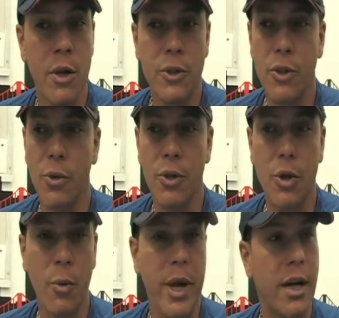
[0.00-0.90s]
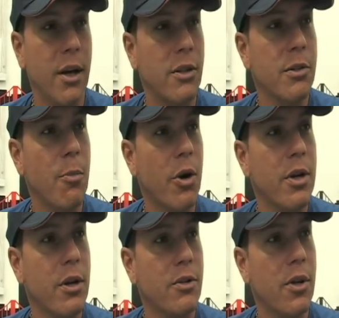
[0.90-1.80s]
So, you know, we got Dustin Martin
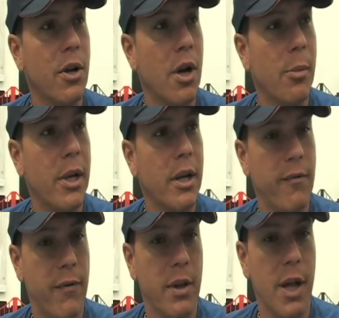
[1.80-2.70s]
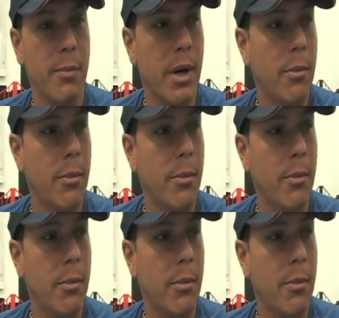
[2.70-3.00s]
that's going to come in and fill up uh,